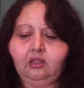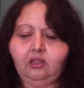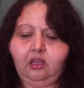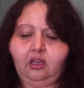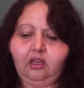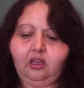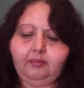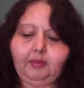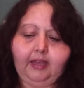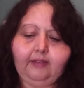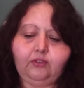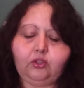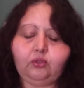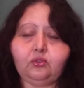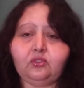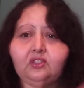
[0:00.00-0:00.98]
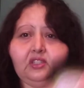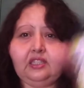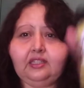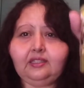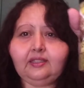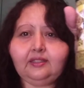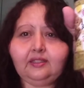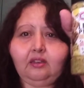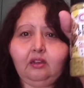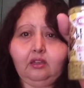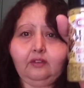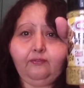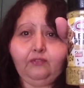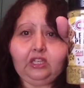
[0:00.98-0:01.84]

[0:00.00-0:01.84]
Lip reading: I've used this on